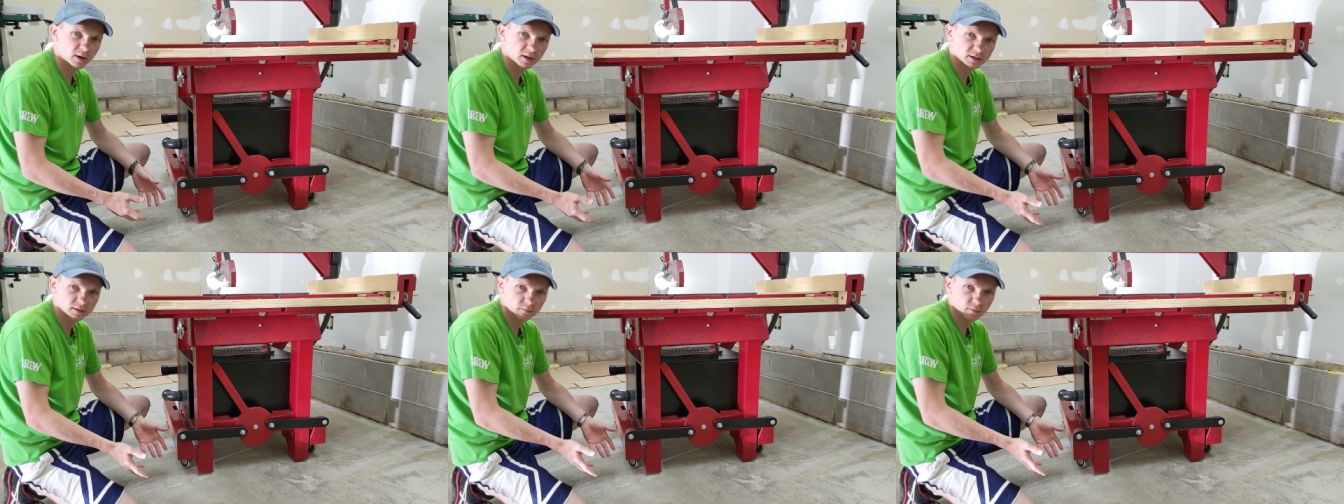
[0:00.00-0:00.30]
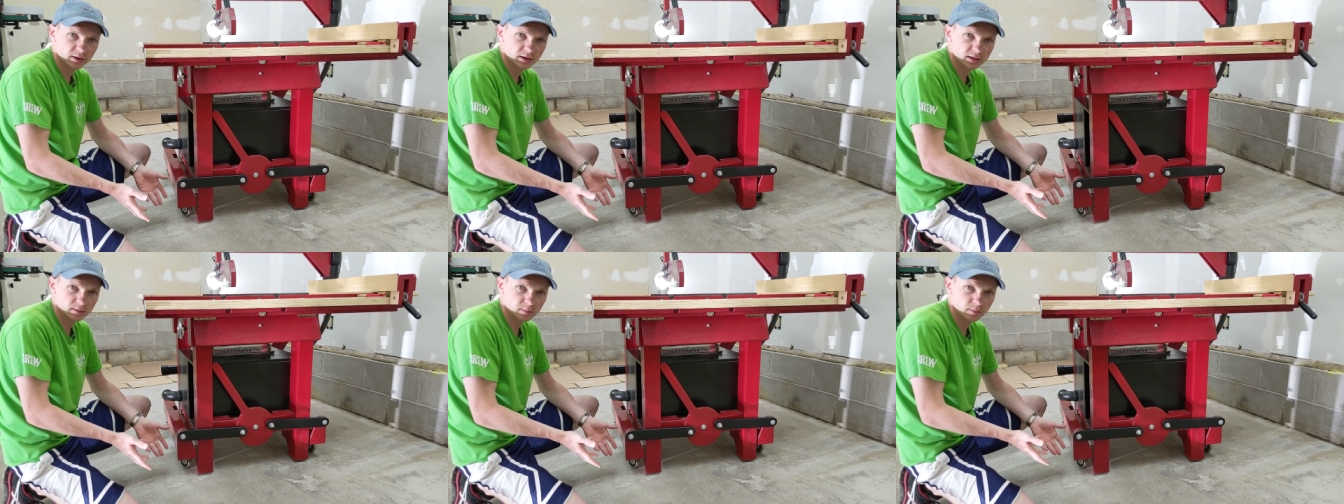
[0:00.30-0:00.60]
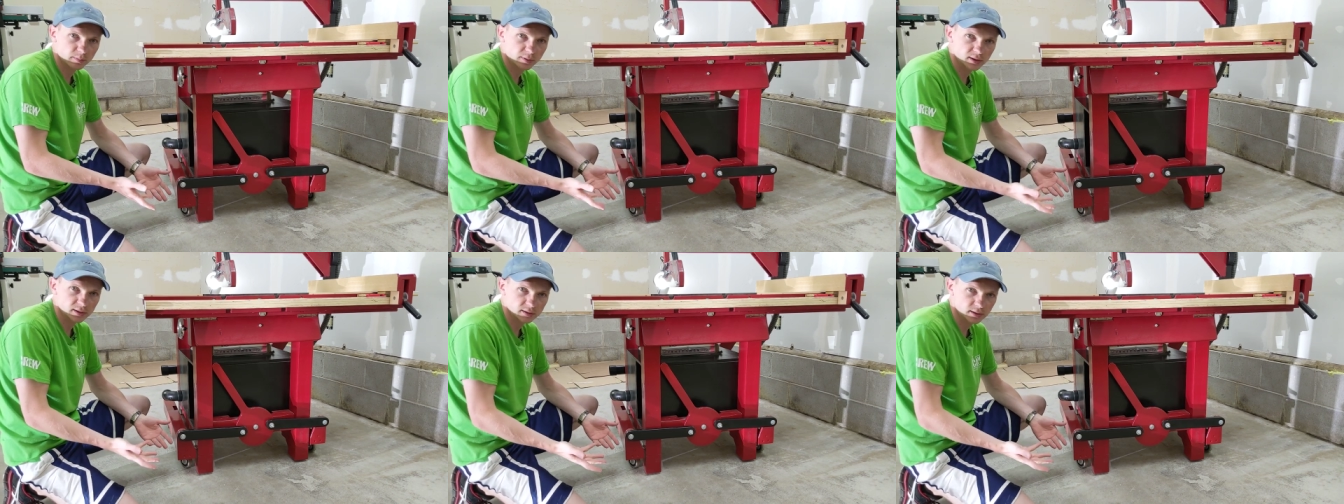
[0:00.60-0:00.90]
when it's ready to
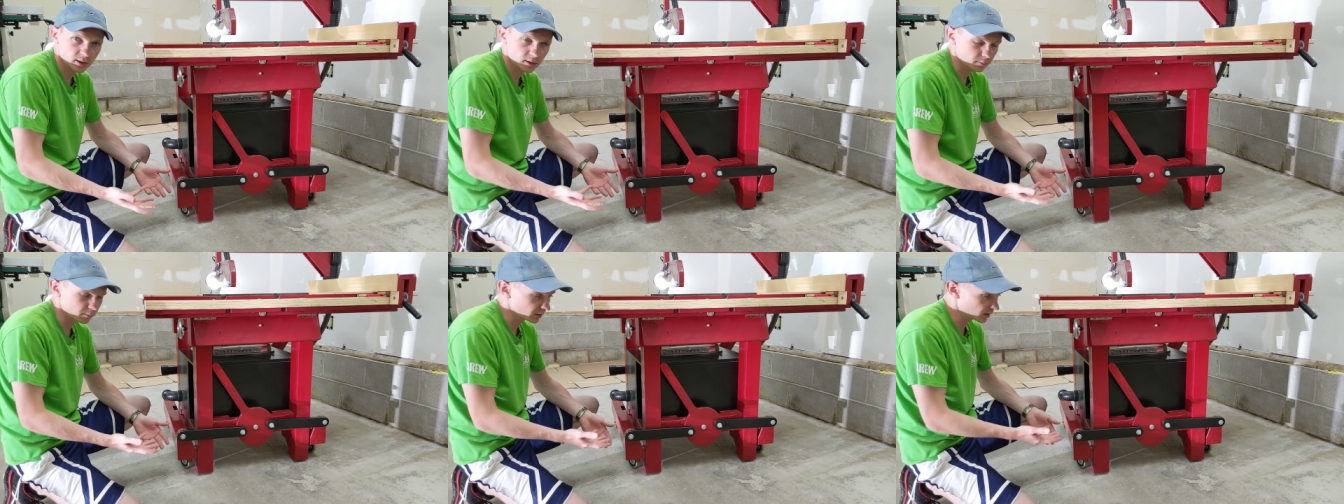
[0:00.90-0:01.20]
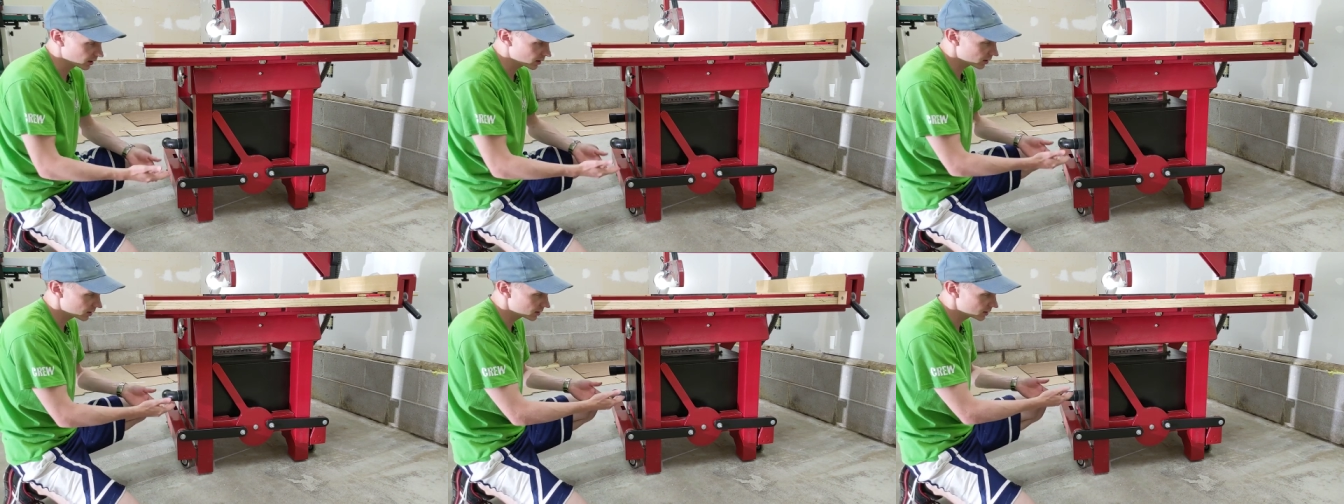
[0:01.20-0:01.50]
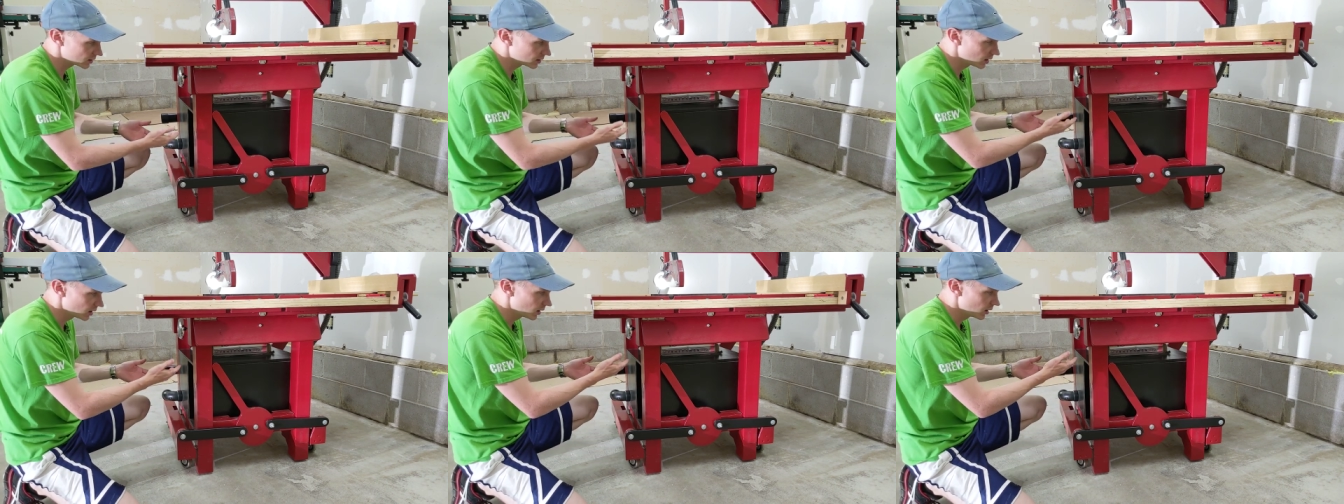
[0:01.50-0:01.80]
be picked up,
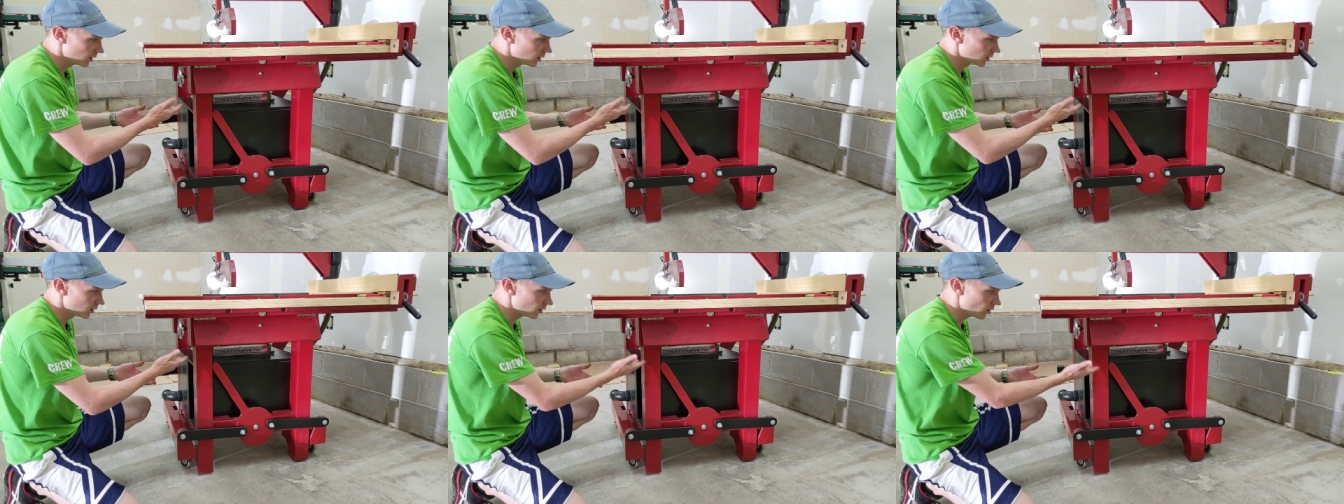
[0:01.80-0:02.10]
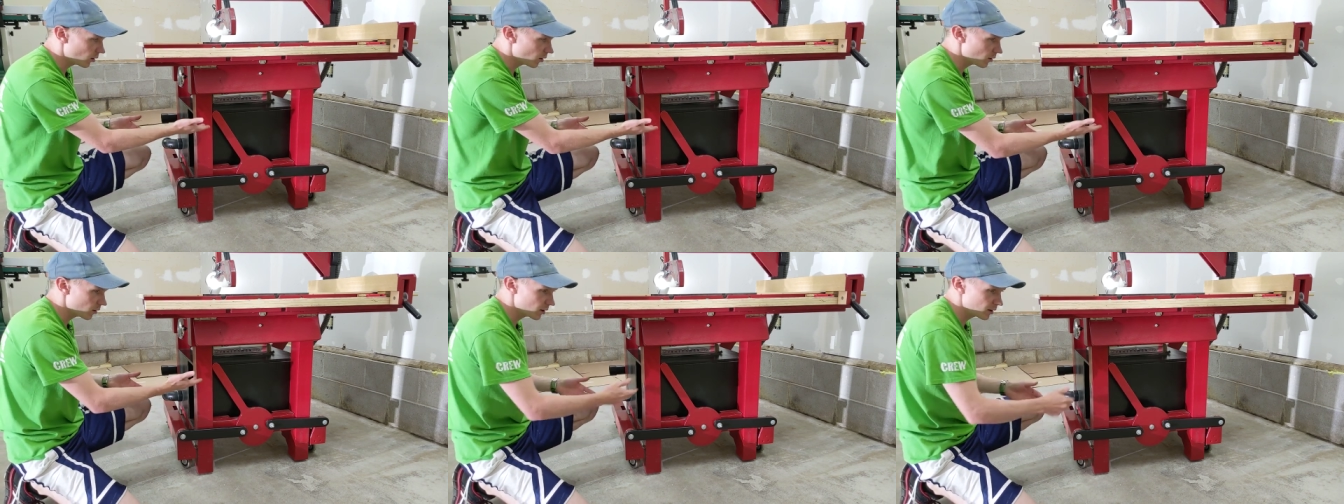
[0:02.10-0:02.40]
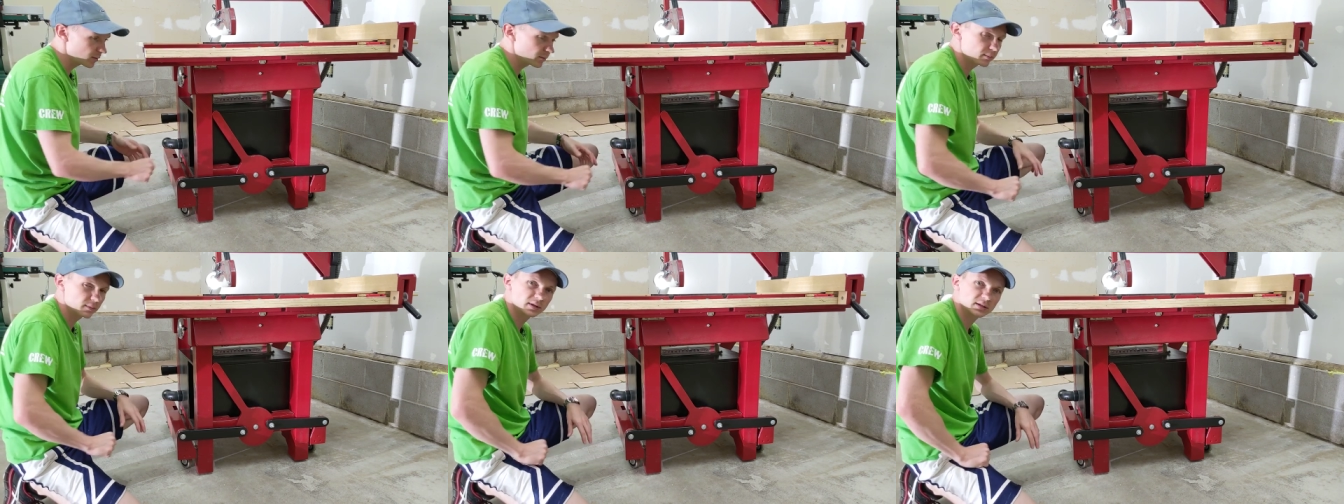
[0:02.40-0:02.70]
because the
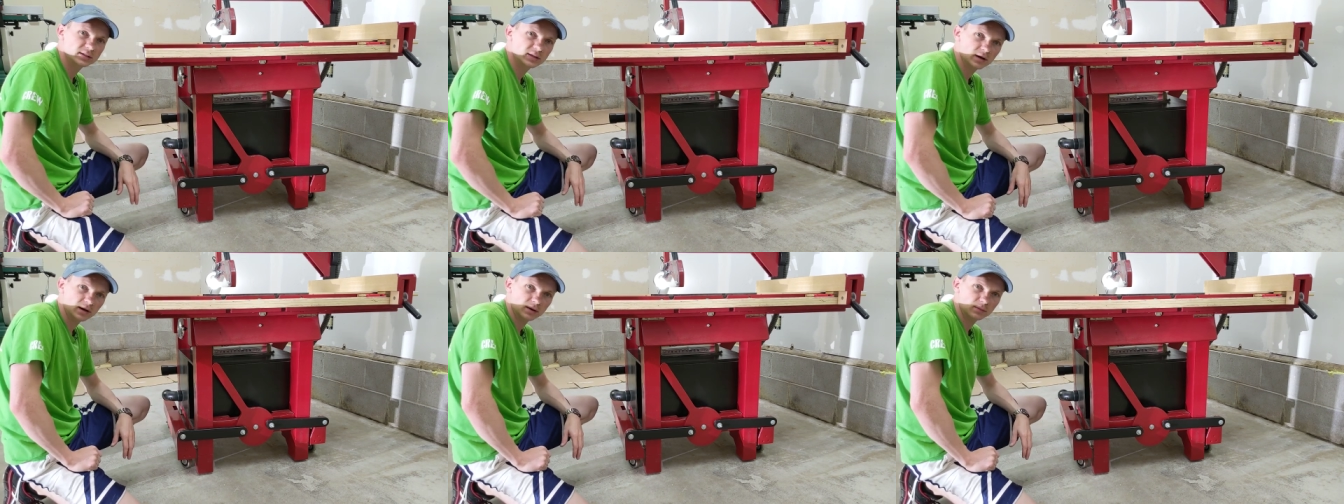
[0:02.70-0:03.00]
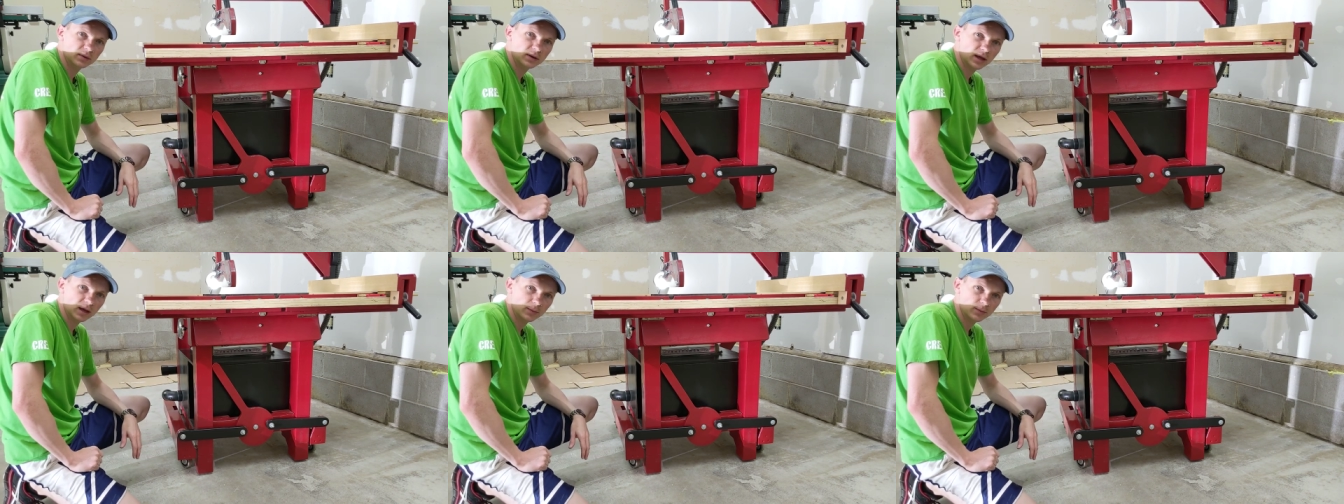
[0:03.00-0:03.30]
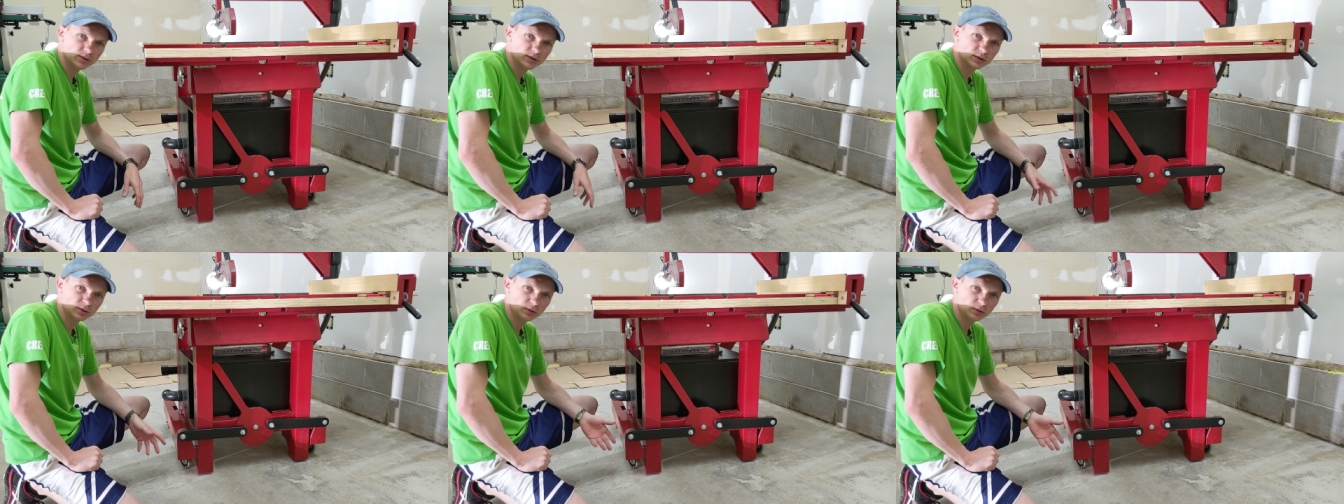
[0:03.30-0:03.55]
arm is going to be able